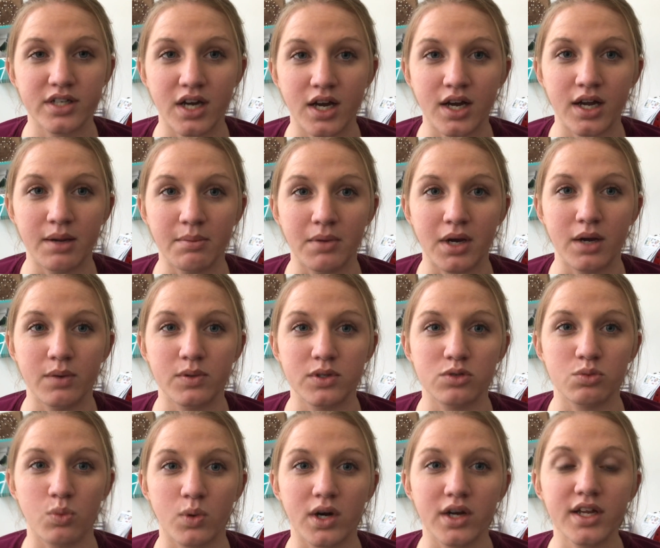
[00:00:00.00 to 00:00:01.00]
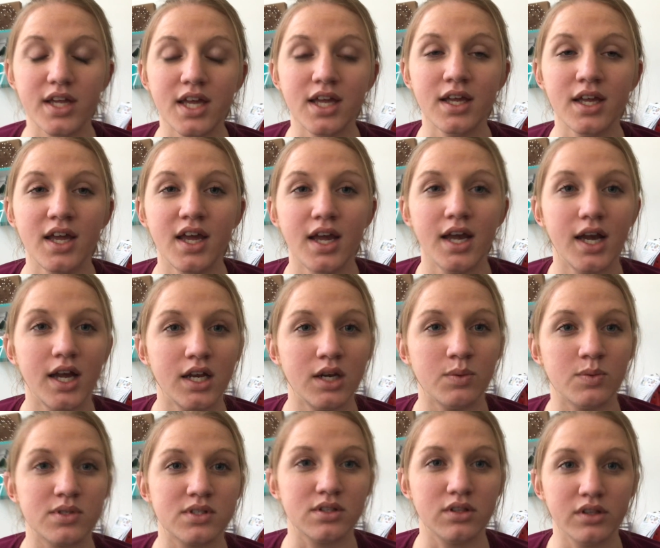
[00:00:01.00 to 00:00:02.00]
time I was working, and
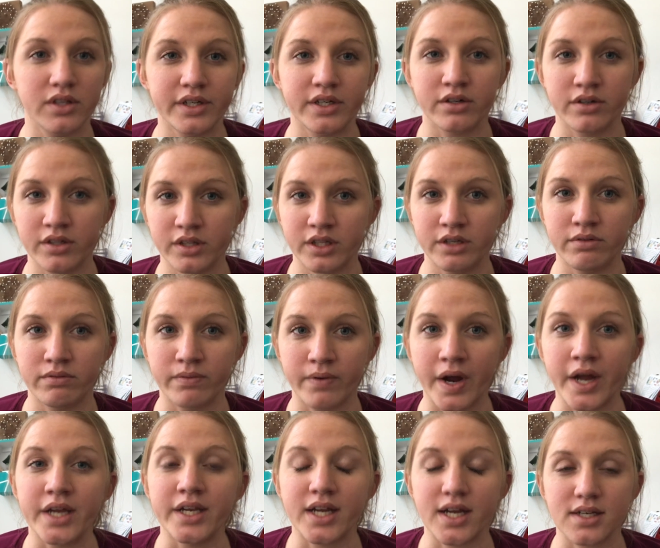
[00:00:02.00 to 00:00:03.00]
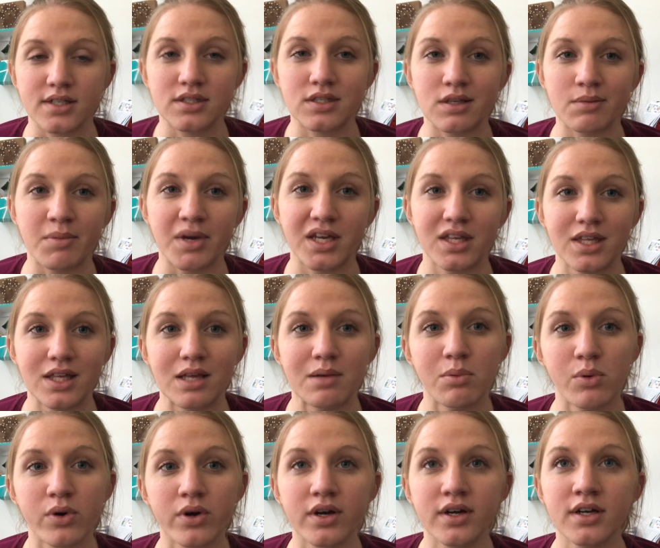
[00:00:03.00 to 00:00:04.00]
it was literally right next to my
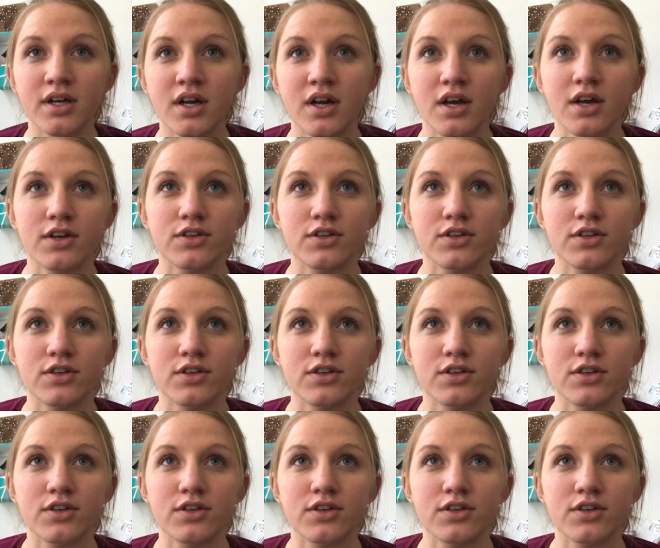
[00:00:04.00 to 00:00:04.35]
keyboard.